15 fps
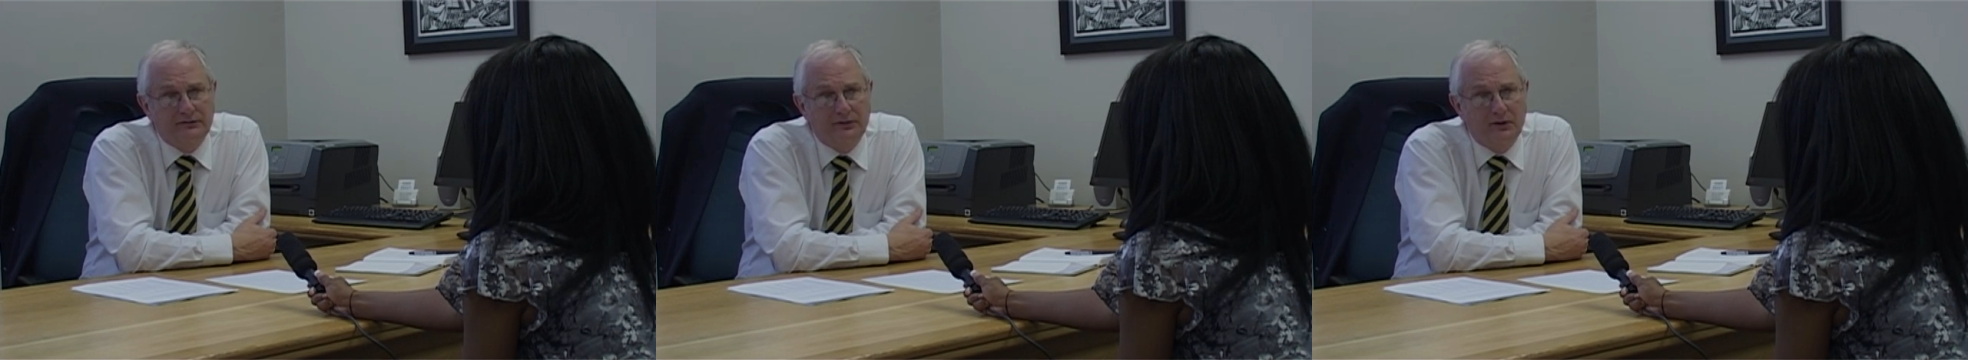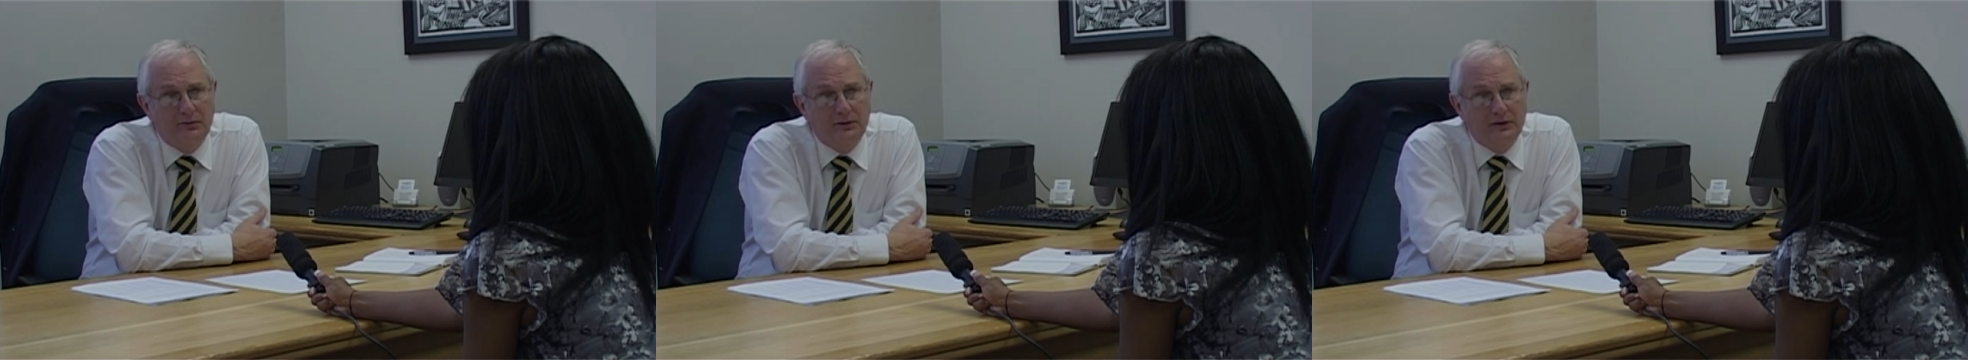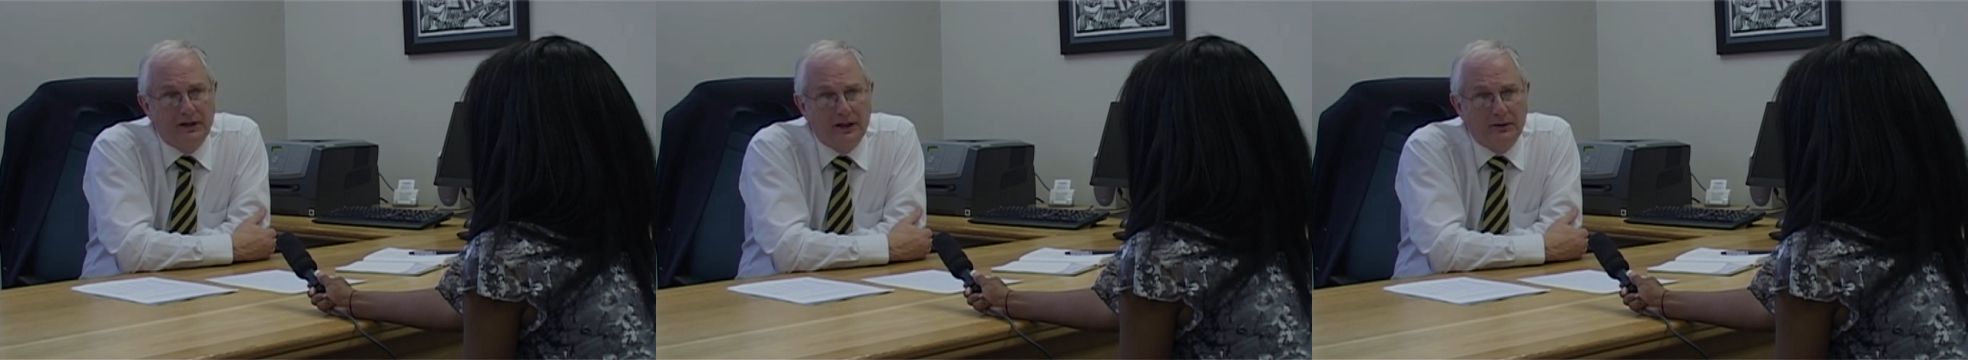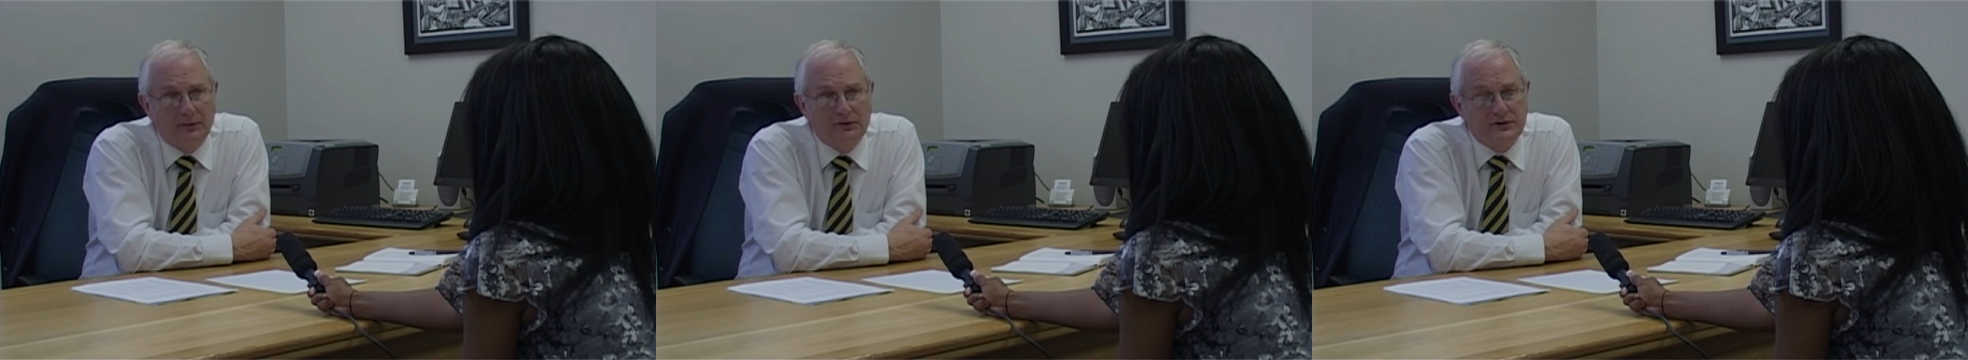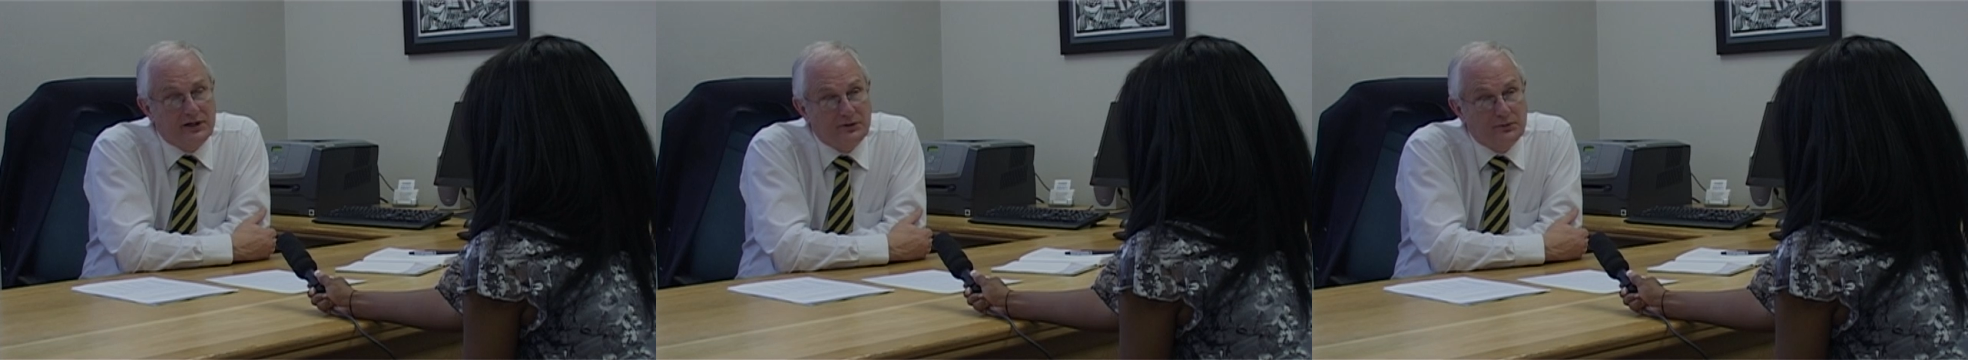formal
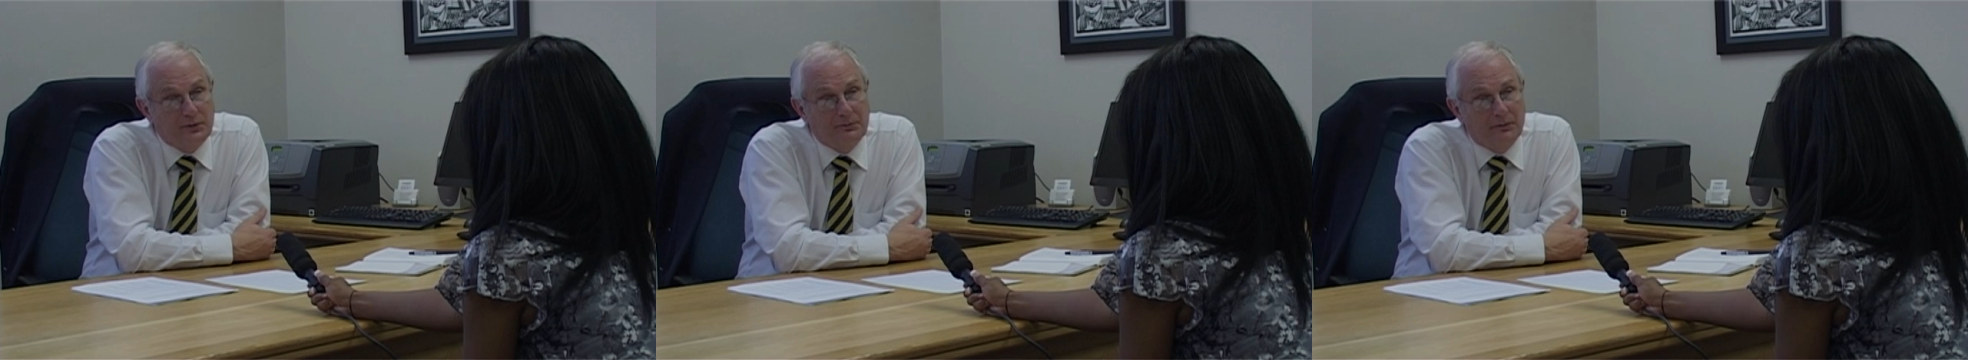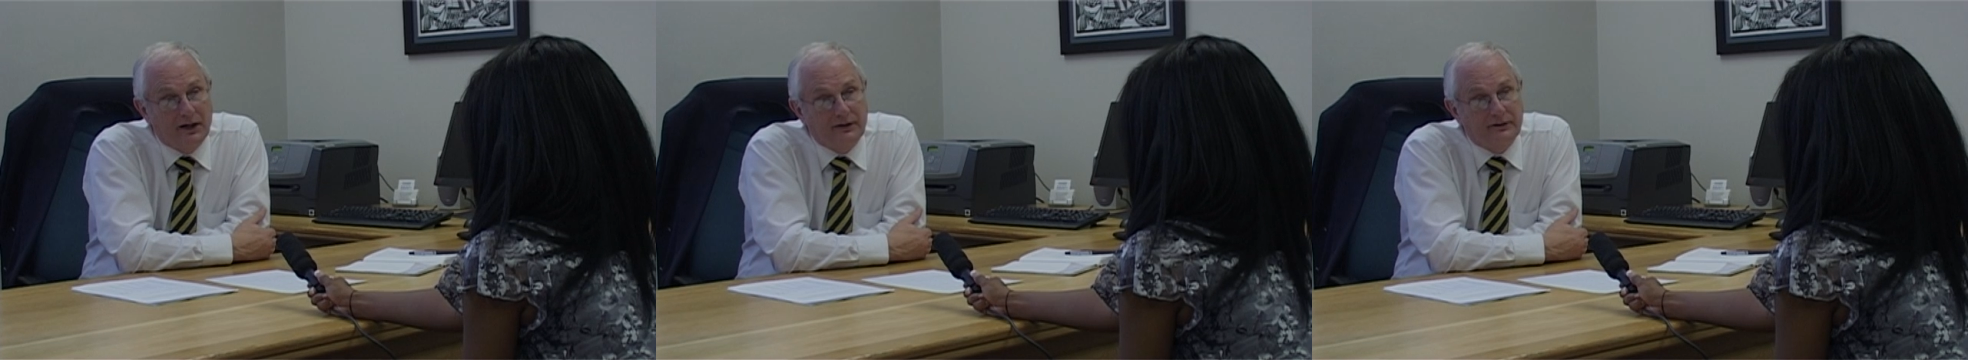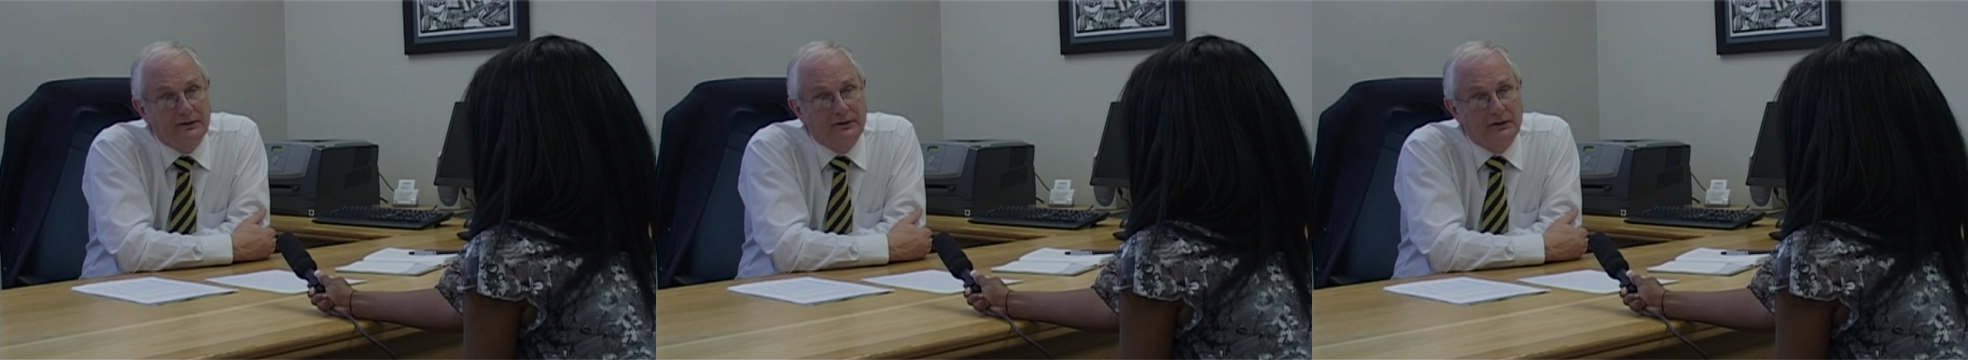language as we might